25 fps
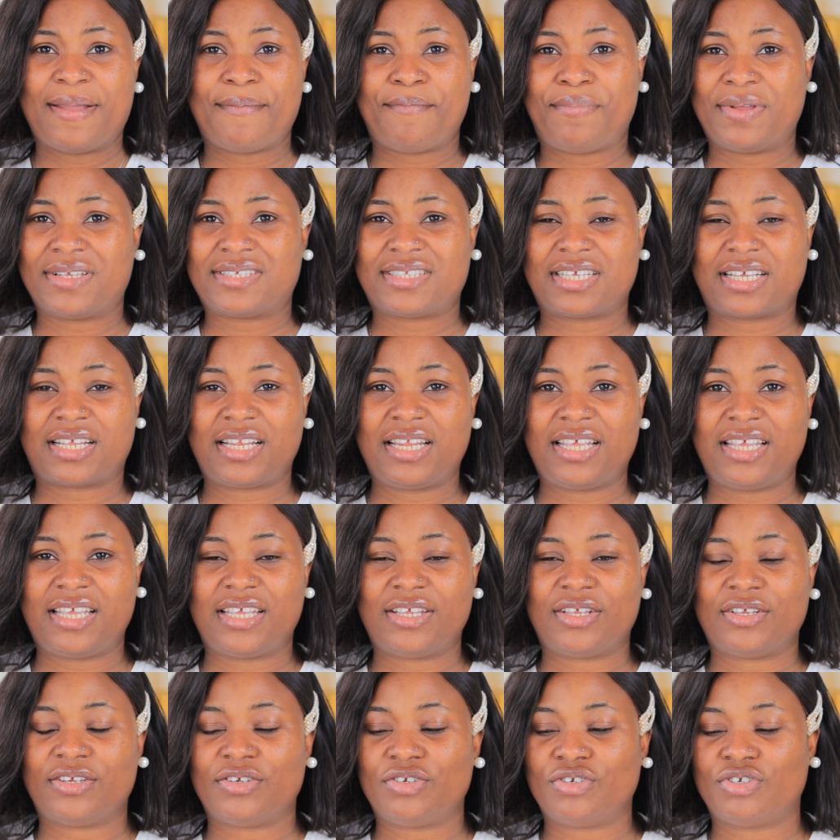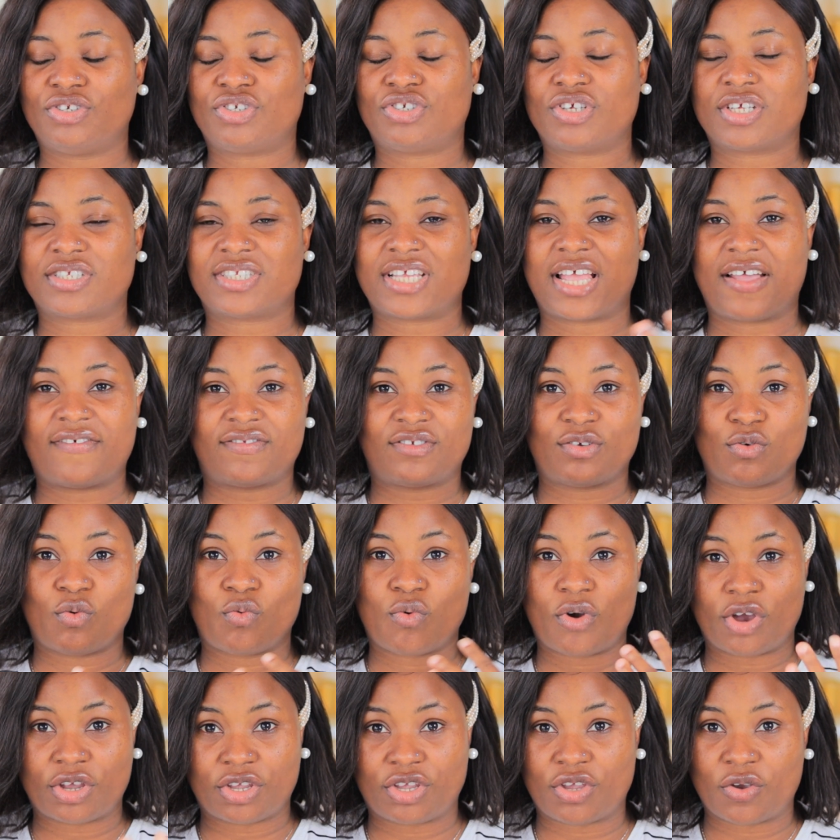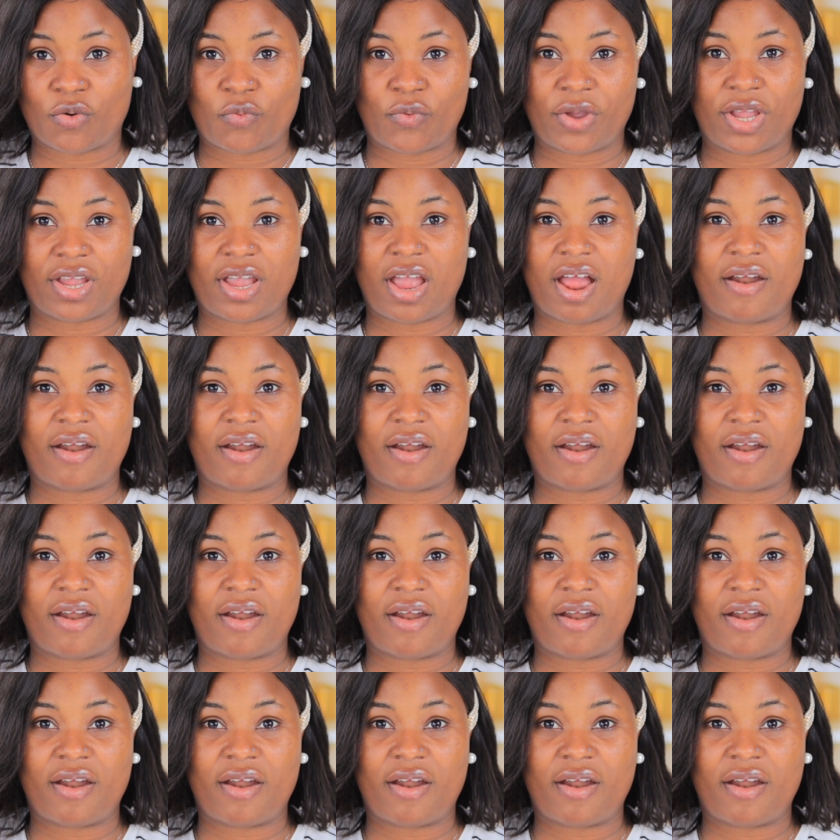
basically you just have to work your way